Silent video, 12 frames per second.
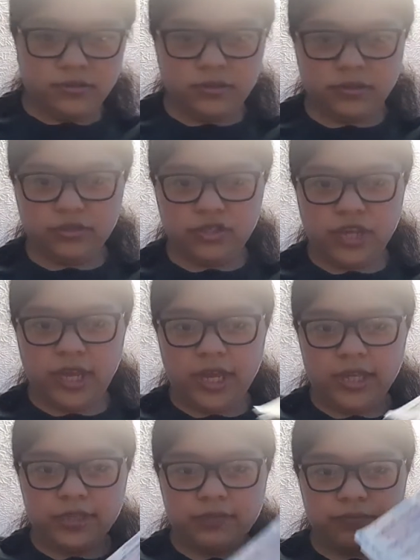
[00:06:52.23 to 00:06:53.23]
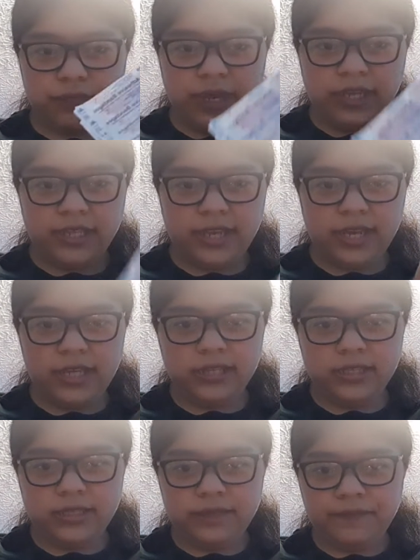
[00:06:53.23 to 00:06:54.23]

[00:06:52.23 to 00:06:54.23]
So she has Band-Aids.